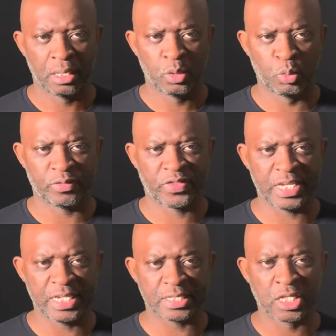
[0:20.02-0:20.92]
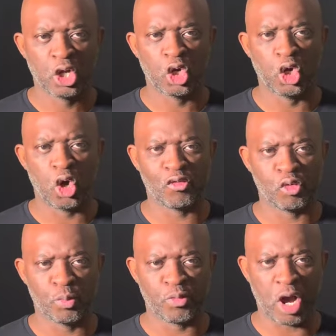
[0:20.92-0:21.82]
with these
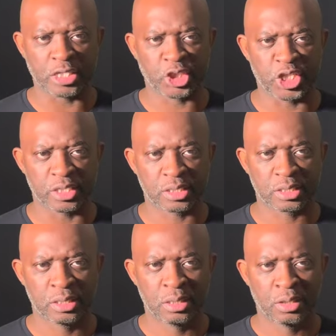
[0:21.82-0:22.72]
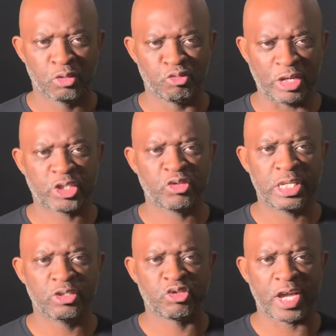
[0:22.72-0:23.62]
laurel branches,
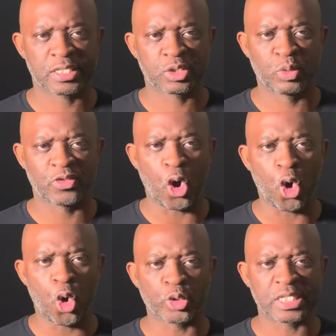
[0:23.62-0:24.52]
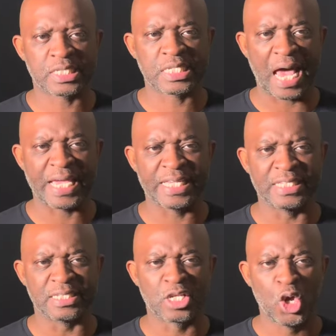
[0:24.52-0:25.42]
ritually dressed with all the
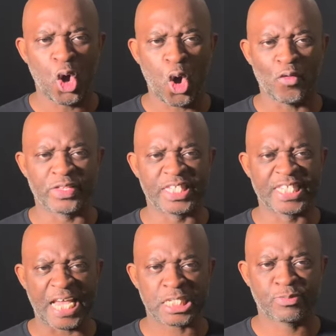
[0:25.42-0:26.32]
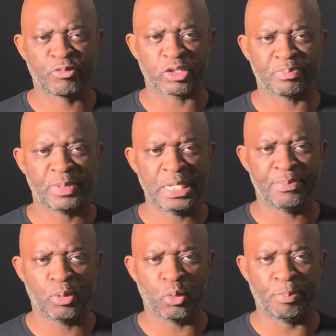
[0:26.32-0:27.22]
signs of desperate
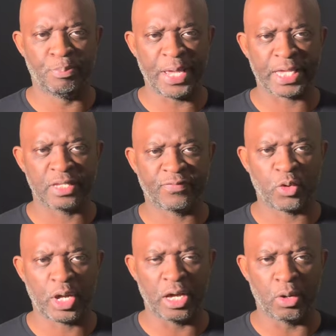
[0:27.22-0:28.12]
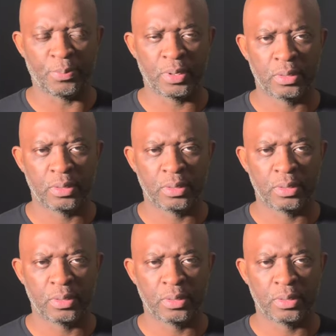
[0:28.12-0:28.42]
people begging for help?